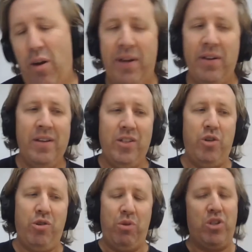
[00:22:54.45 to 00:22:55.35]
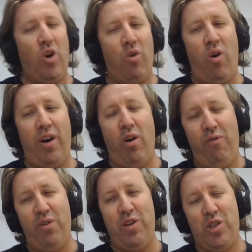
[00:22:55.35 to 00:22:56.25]
I mean, it's interesting with the songwriting.
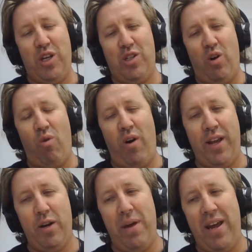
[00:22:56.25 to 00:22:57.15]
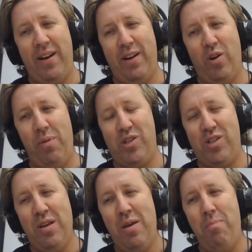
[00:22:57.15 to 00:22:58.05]
Often you see songwriting in a band and
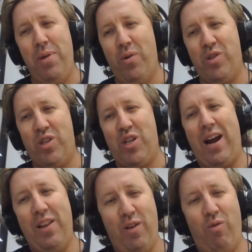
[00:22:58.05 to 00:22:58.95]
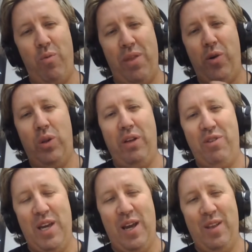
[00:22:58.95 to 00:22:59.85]
almost mirrors the start of their career when they all live
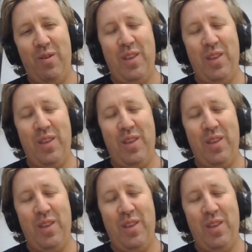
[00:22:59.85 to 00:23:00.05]
together.